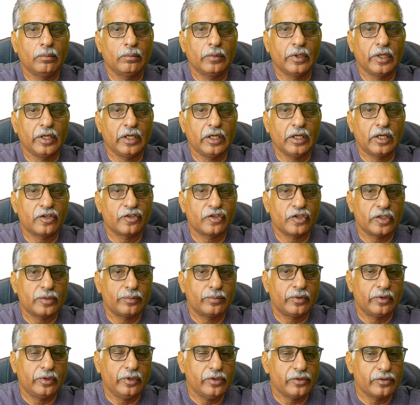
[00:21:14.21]
he or she
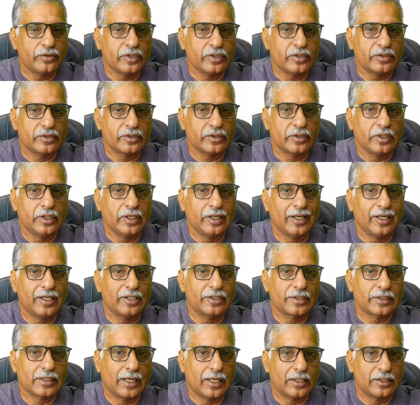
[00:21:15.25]
produces
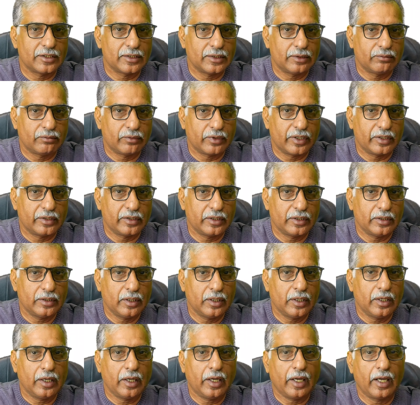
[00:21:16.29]
is concentrated
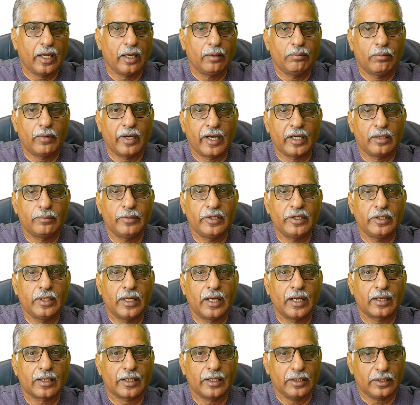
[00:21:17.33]
and might be
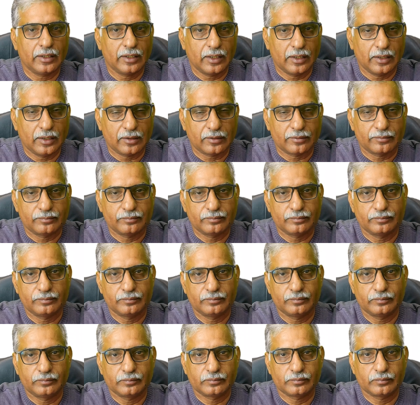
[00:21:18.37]
dark in color.
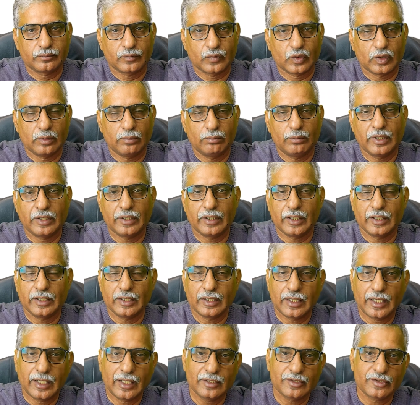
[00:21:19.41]
But in
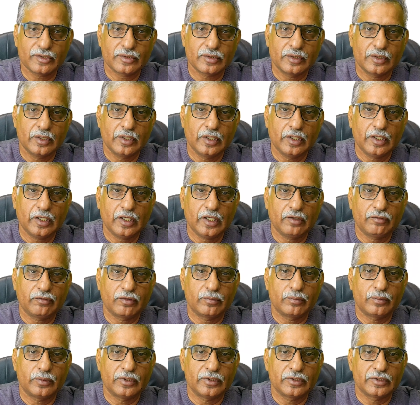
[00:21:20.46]
case if a
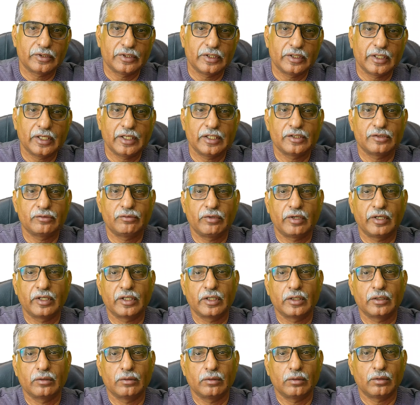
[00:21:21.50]
person is
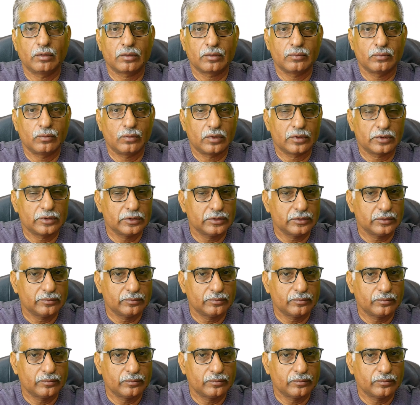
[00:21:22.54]
drinking a lot of water,